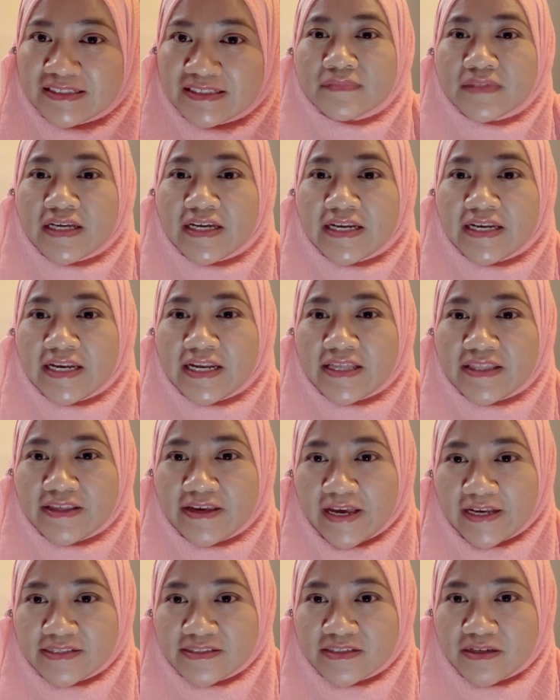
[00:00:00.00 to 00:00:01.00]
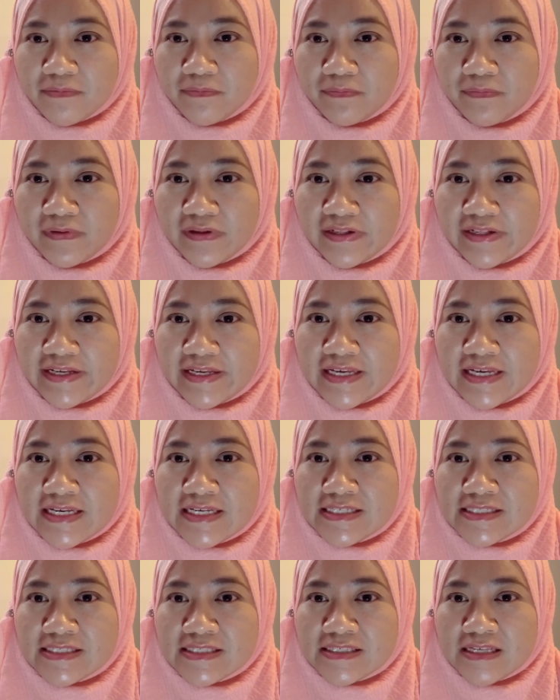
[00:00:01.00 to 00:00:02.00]
Another example is
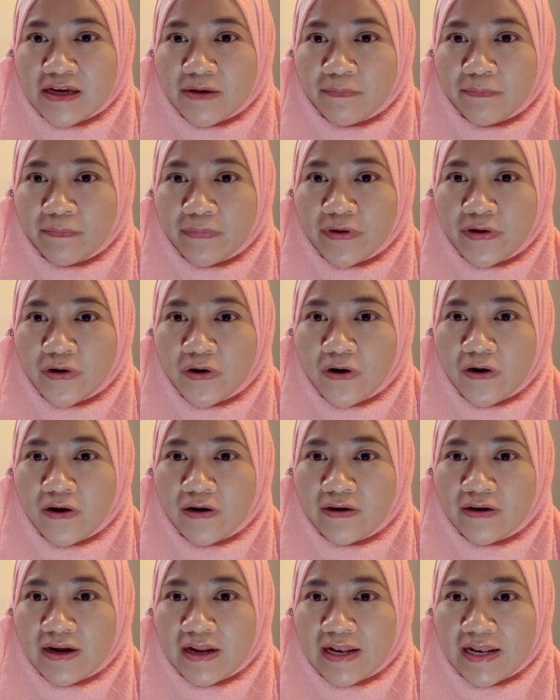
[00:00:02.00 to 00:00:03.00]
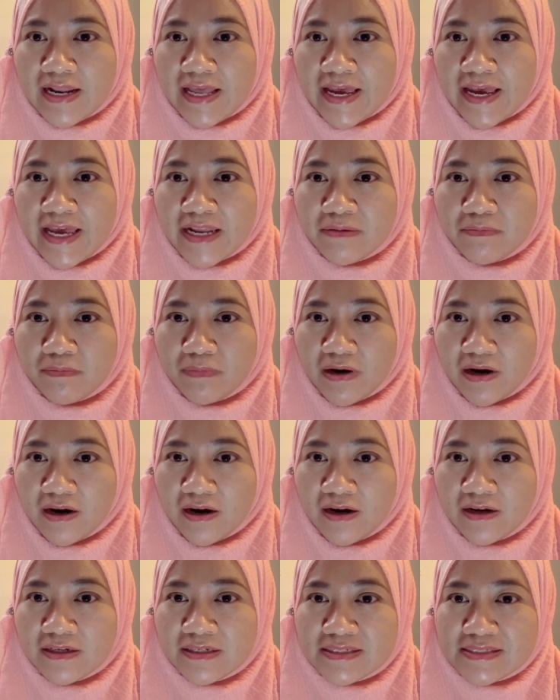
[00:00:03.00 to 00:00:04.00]
pure lead
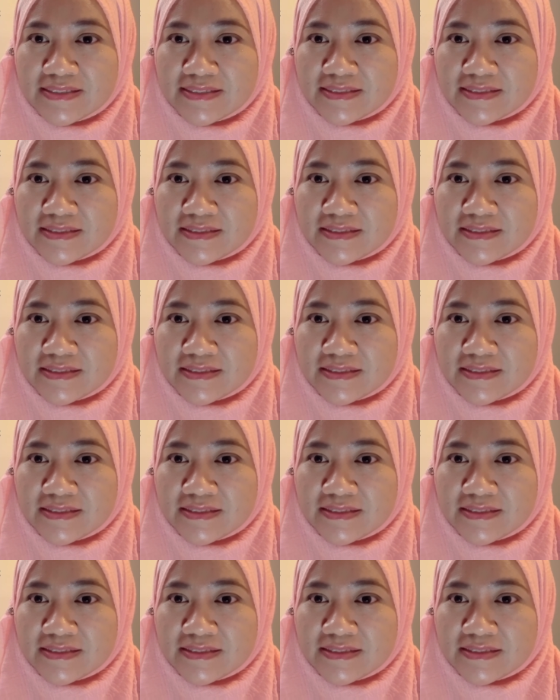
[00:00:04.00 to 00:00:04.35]
bars,